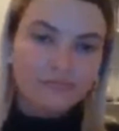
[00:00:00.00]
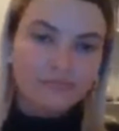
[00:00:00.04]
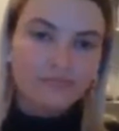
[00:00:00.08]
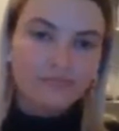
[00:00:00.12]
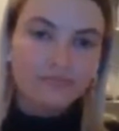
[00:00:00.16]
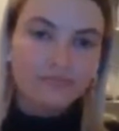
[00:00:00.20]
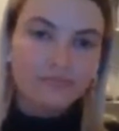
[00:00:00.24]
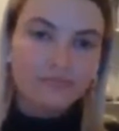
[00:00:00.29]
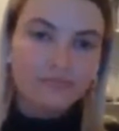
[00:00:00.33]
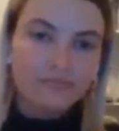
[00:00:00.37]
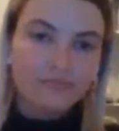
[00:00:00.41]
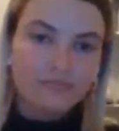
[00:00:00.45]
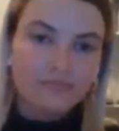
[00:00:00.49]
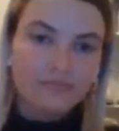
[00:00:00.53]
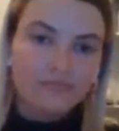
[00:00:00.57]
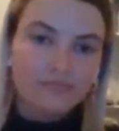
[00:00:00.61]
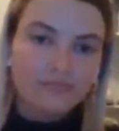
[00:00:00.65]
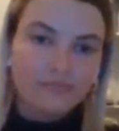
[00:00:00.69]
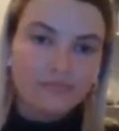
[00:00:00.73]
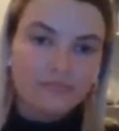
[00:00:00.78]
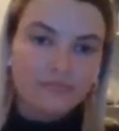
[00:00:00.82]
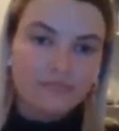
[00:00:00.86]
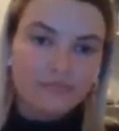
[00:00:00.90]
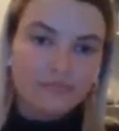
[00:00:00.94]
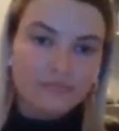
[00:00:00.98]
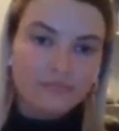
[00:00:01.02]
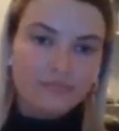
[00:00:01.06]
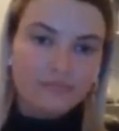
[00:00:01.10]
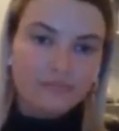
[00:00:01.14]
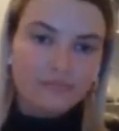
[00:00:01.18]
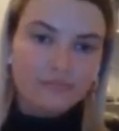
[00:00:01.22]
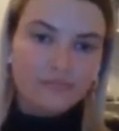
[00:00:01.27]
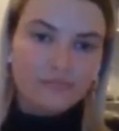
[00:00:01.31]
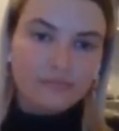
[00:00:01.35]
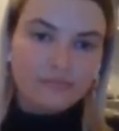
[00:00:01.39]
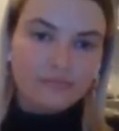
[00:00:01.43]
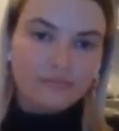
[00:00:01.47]

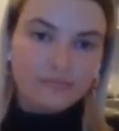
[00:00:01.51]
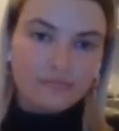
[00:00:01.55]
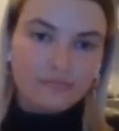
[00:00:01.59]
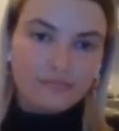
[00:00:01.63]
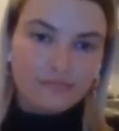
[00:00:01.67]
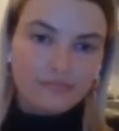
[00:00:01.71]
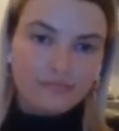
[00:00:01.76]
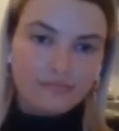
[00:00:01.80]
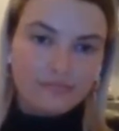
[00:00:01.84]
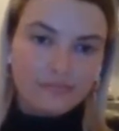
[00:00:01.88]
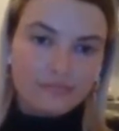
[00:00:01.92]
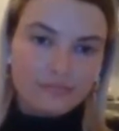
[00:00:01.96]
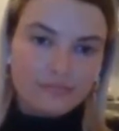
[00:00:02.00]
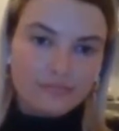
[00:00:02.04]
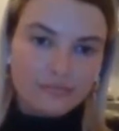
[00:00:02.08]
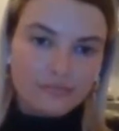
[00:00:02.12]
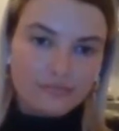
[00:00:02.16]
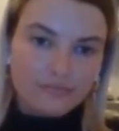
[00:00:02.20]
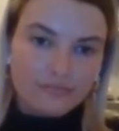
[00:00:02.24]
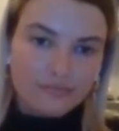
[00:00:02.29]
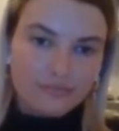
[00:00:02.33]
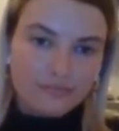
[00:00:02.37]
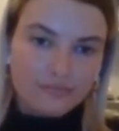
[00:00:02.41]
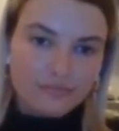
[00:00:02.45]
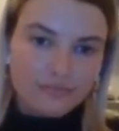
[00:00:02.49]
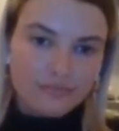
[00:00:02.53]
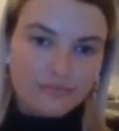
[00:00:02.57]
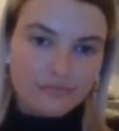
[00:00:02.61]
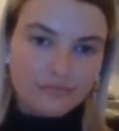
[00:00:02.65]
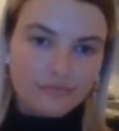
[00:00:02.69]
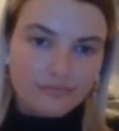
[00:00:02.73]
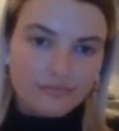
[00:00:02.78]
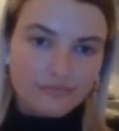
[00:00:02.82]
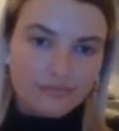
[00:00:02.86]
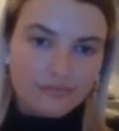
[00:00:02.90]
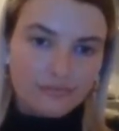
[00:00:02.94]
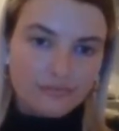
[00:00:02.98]

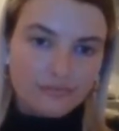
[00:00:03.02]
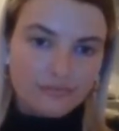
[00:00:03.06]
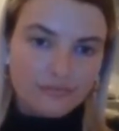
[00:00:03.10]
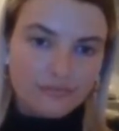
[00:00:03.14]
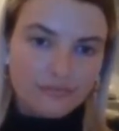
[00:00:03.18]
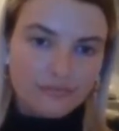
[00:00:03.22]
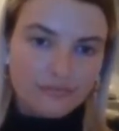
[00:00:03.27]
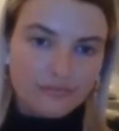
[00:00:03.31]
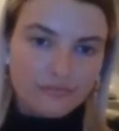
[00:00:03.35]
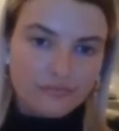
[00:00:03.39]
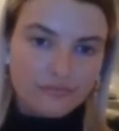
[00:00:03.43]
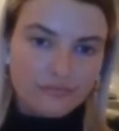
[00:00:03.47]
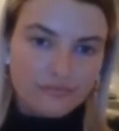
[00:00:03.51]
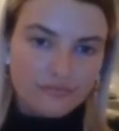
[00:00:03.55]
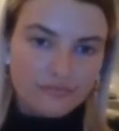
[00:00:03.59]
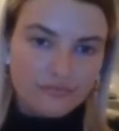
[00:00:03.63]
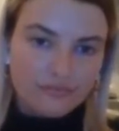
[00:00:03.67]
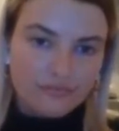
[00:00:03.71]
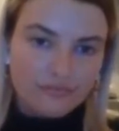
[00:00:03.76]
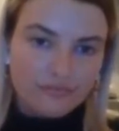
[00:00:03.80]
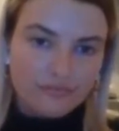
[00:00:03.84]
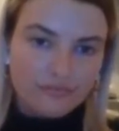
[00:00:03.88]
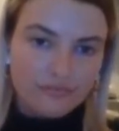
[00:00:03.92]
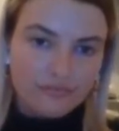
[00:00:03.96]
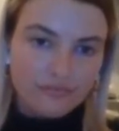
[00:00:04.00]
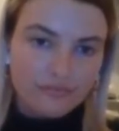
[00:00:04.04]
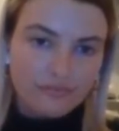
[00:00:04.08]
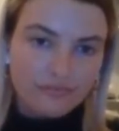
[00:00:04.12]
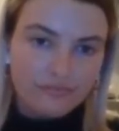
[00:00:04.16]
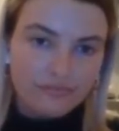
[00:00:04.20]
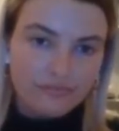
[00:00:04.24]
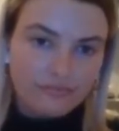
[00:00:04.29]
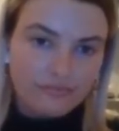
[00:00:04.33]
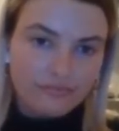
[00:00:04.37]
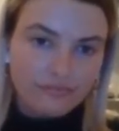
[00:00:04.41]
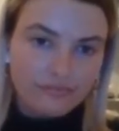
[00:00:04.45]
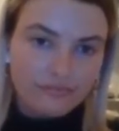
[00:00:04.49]

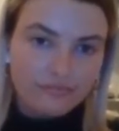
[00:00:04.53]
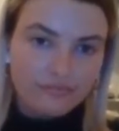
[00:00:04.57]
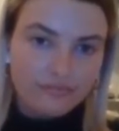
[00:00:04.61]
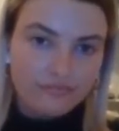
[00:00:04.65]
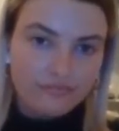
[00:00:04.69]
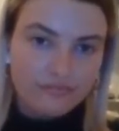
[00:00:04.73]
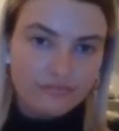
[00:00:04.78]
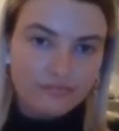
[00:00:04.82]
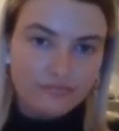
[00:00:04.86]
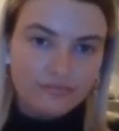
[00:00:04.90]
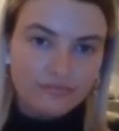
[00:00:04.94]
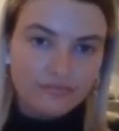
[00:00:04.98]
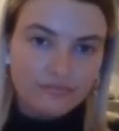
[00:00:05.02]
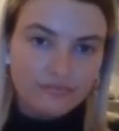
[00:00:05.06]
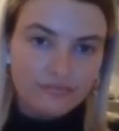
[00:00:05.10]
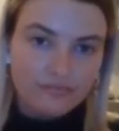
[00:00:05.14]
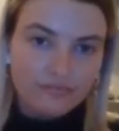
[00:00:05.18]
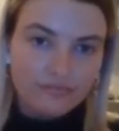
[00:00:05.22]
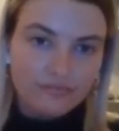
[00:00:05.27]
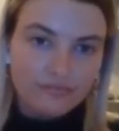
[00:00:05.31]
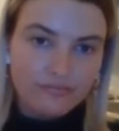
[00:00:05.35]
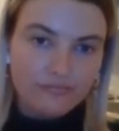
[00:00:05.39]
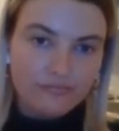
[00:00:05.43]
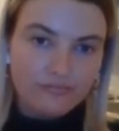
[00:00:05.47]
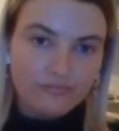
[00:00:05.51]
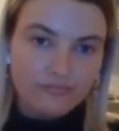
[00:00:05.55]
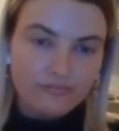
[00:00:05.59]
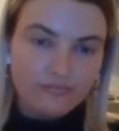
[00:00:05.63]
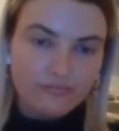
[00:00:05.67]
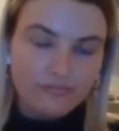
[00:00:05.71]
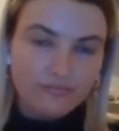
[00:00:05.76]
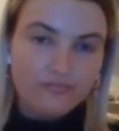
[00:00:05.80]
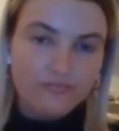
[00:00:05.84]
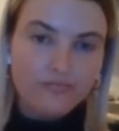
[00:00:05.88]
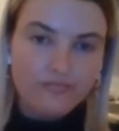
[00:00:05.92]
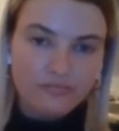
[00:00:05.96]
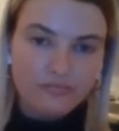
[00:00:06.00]

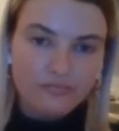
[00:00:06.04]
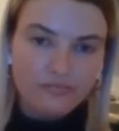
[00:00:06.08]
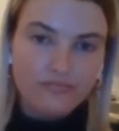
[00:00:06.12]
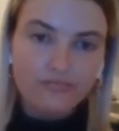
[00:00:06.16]
[no speech]